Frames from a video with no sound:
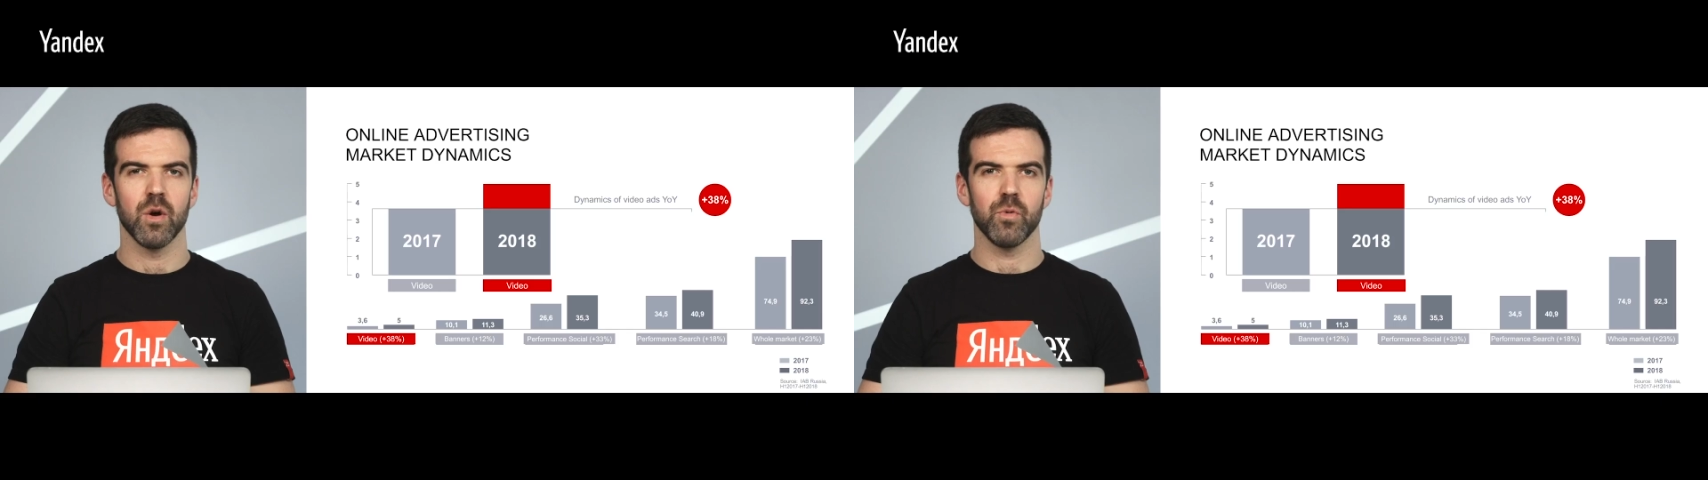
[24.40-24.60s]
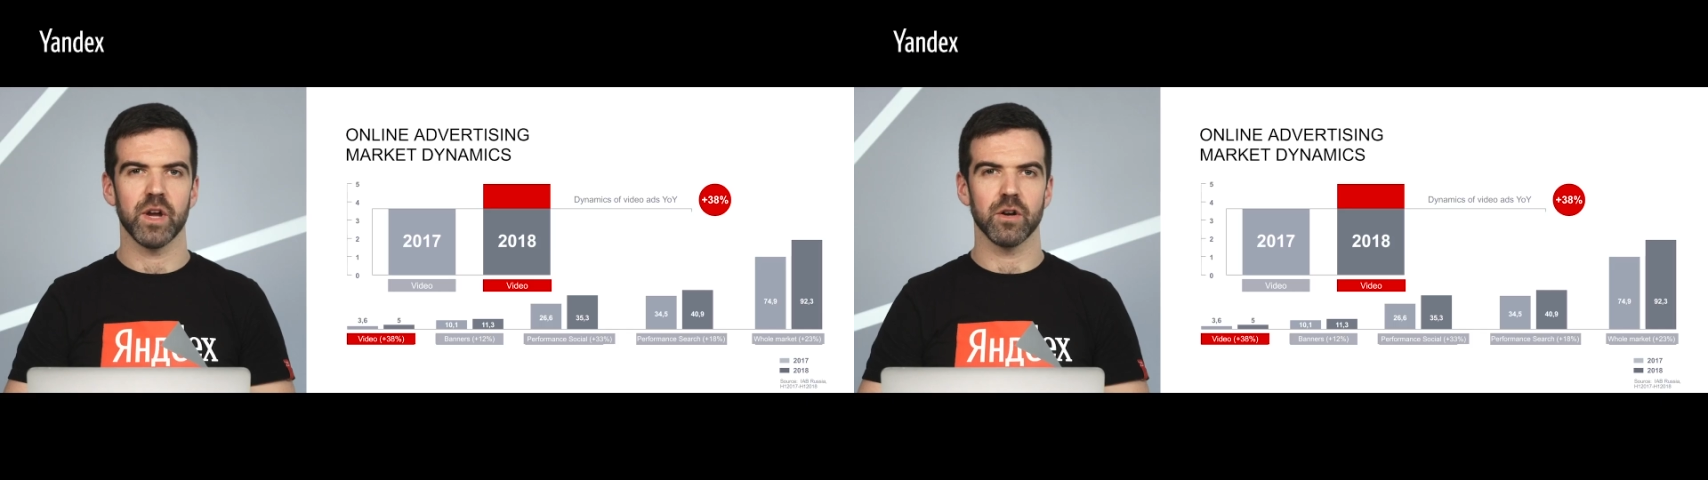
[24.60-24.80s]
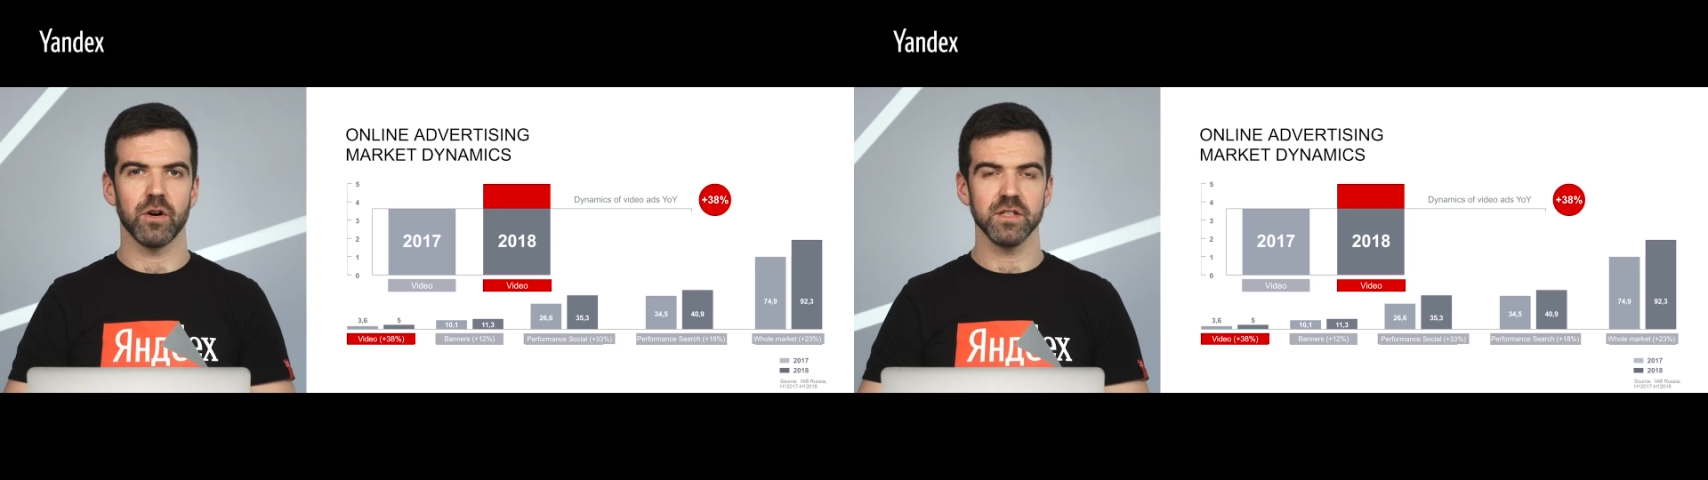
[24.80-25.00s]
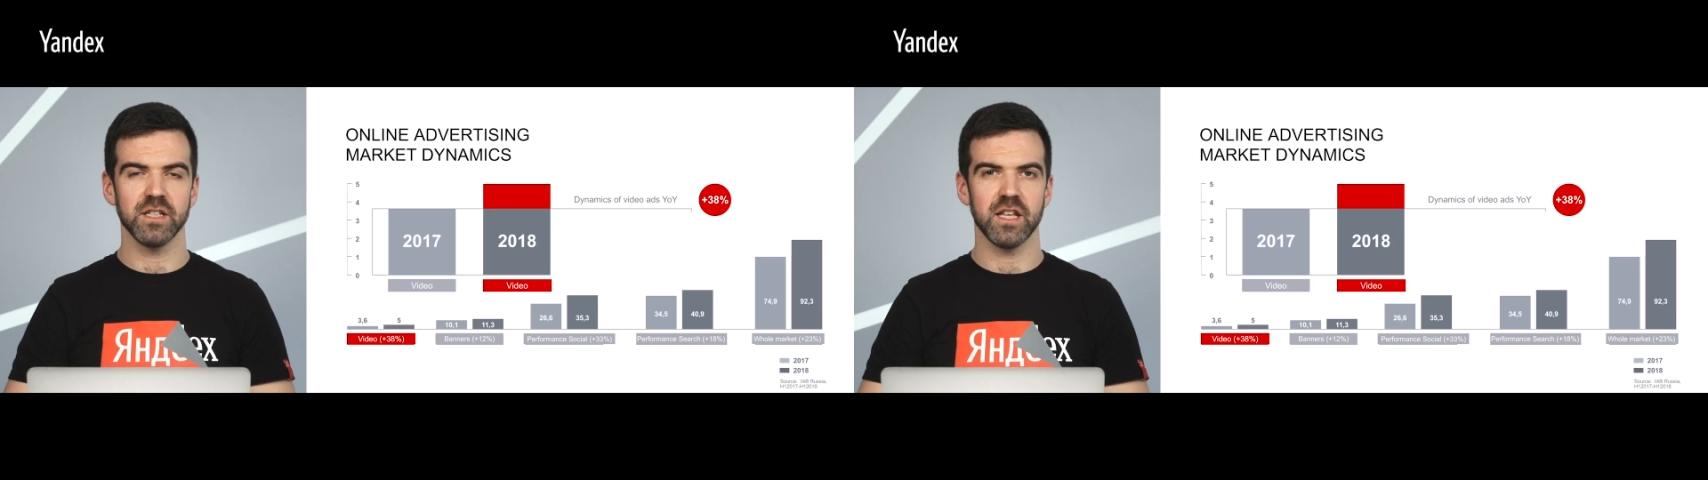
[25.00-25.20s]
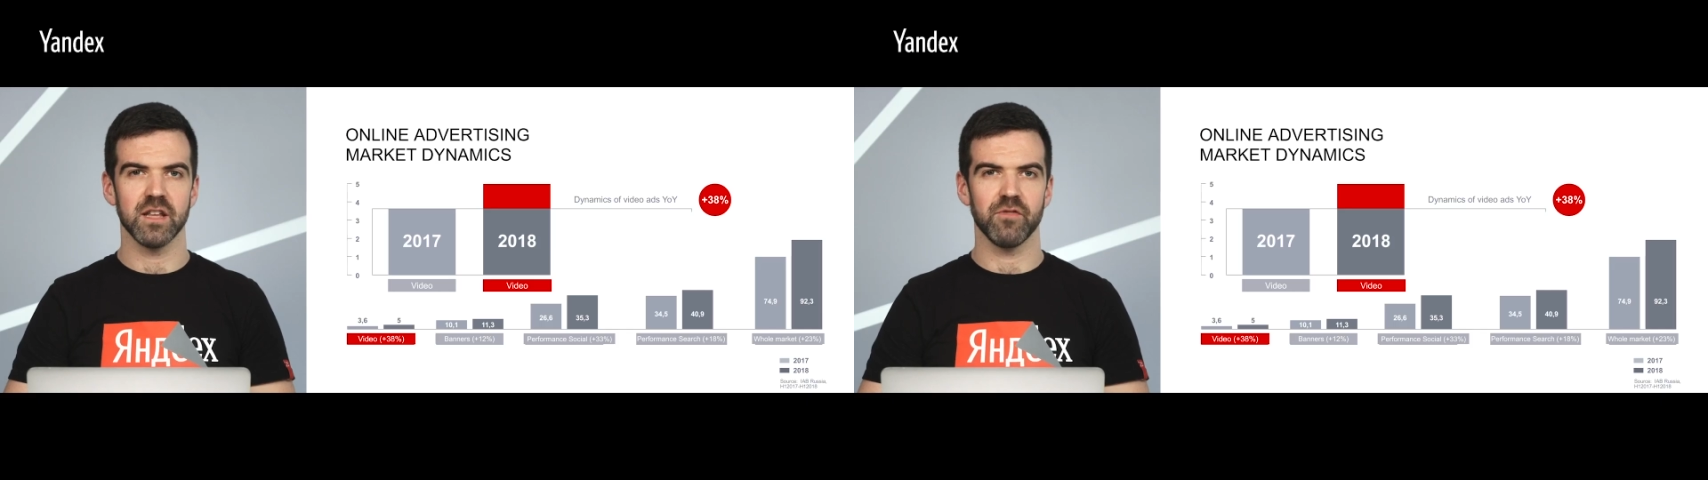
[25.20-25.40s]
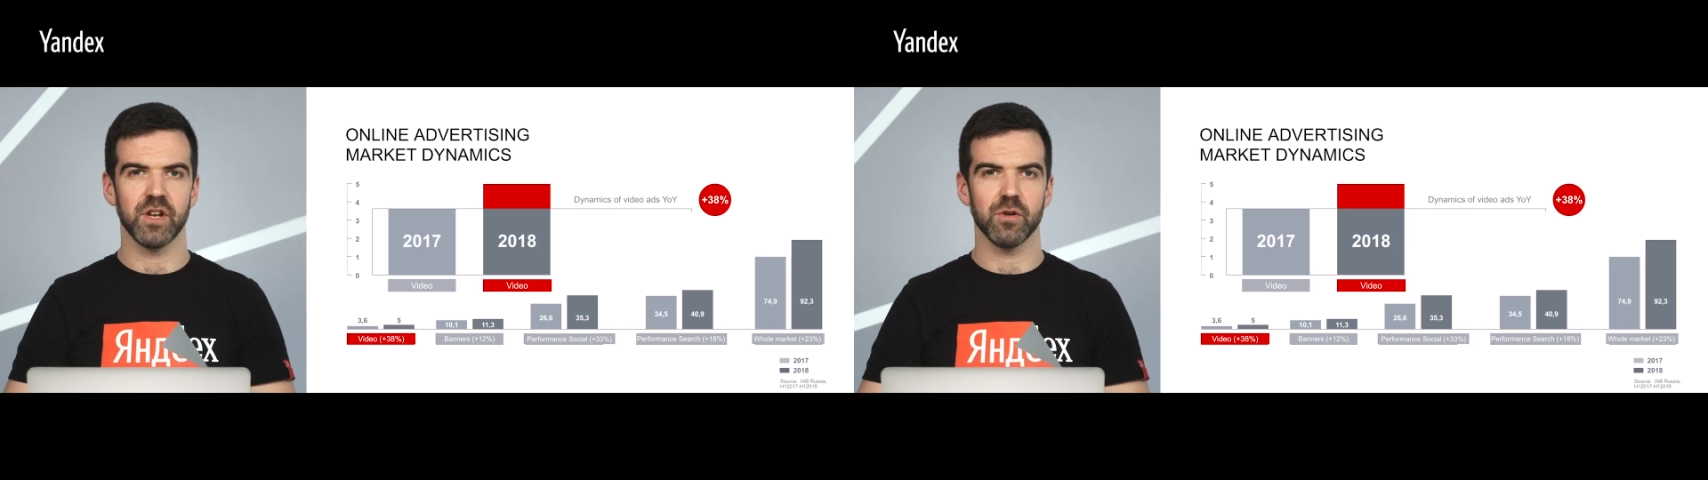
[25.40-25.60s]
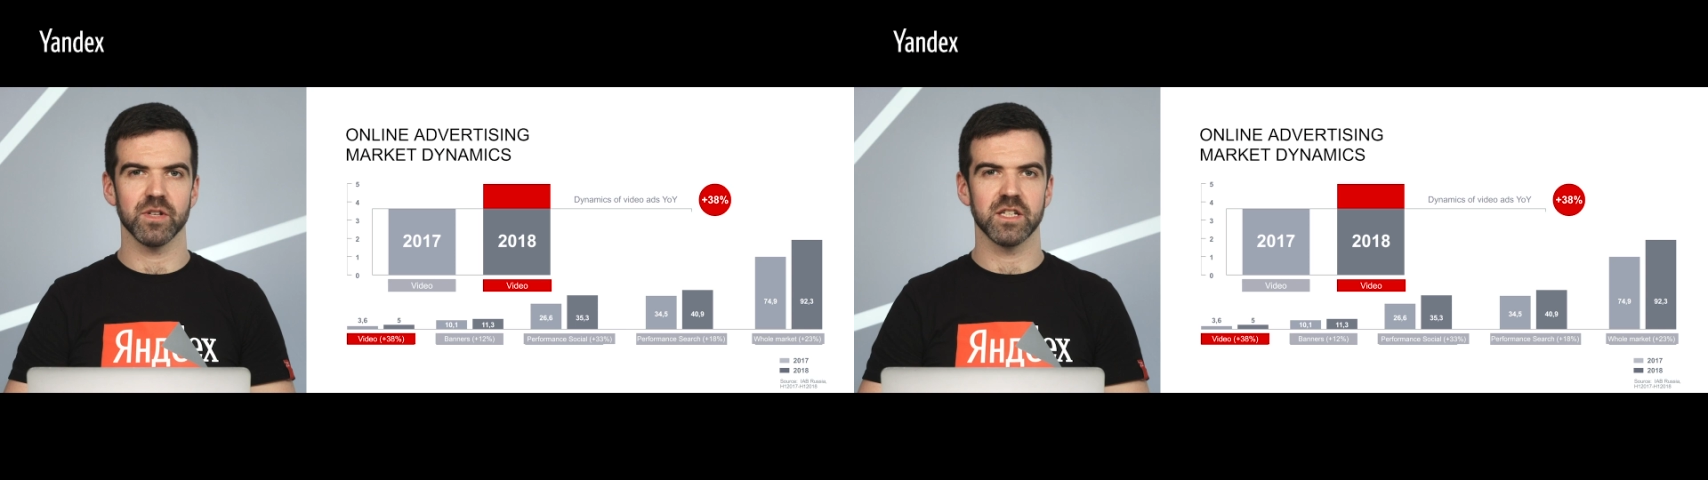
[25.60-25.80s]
We can all see that video is